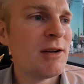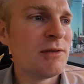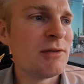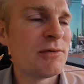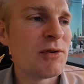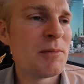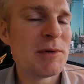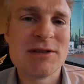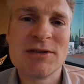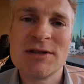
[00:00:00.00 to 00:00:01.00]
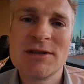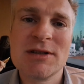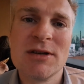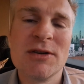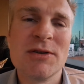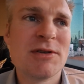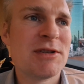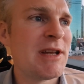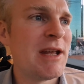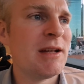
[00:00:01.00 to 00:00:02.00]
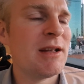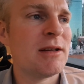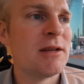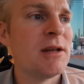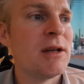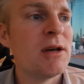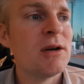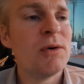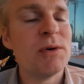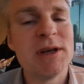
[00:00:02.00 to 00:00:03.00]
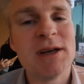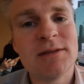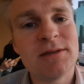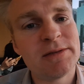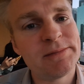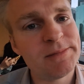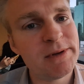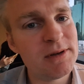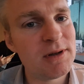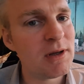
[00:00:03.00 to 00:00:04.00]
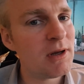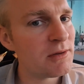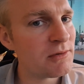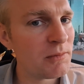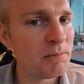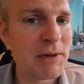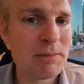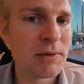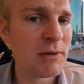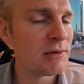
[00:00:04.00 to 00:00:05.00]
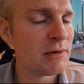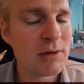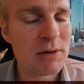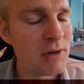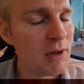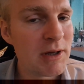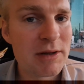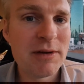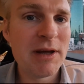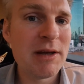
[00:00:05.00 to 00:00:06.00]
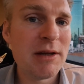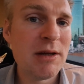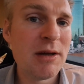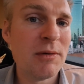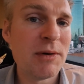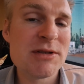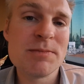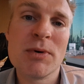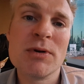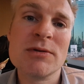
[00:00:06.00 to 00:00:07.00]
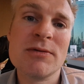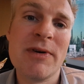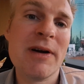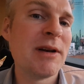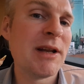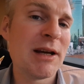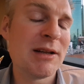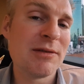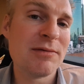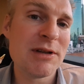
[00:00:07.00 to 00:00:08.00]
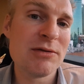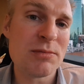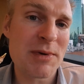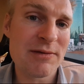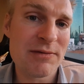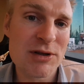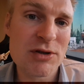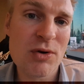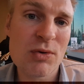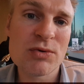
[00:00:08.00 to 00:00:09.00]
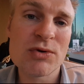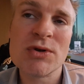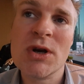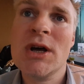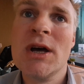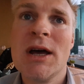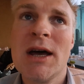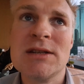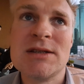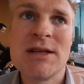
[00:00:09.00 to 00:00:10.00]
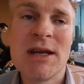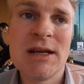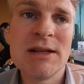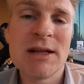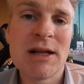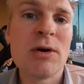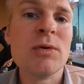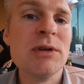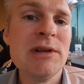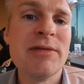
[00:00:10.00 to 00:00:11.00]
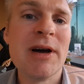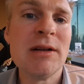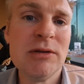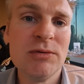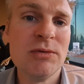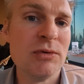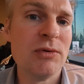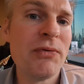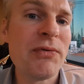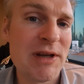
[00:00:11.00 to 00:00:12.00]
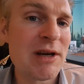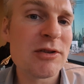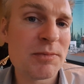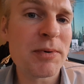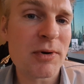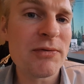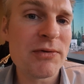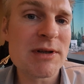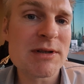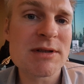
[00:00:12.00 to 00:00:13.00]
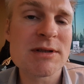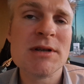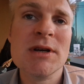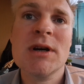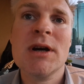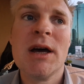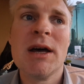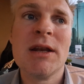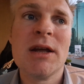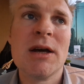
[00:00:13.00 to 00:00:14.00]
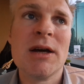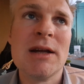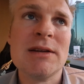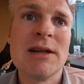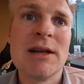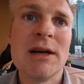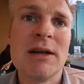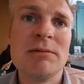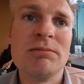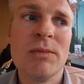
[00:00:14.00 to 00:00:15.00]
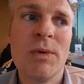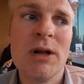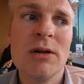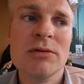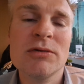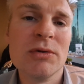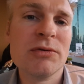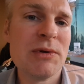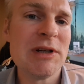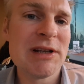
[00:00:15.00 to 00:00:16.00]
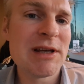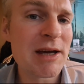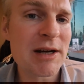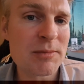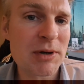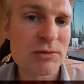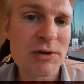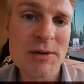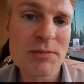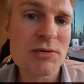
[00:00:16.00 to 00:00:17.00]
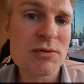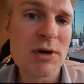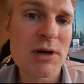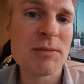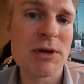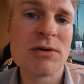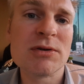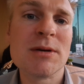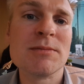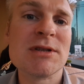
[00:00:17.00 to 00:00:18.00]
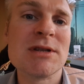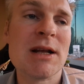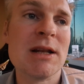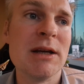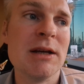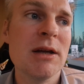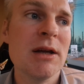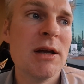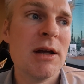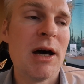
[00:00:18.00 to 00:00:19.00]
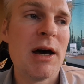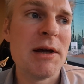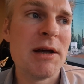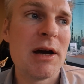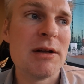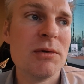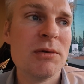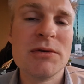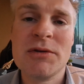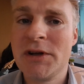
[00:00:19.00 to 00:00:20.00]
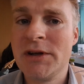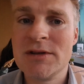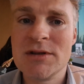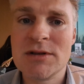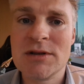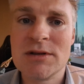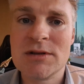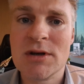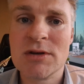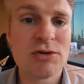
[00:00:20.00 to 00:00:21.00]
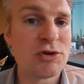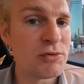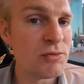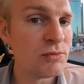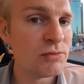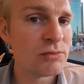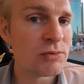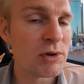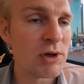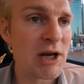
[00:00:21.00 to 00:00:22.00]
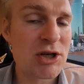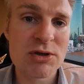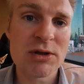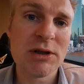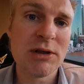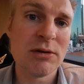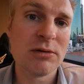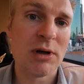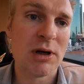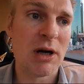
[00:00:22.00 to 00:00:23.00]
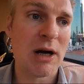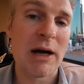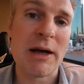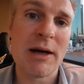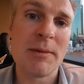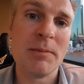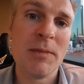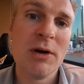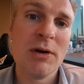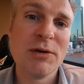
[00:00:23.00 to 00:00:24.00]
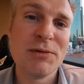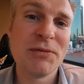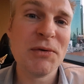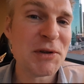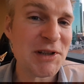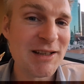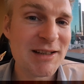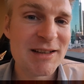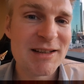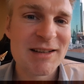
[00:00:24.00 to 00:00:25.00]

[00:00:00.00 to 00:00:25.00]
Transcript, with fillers: a lot of commenters uh, are saying that oh yes uh, some people they respond very negatively to my videos and saying that I only value fiat profits and uh, and that I well don't really care about crypto uh, because I'm selling. I I don't think this is uh, true. Uh, actually, I am fully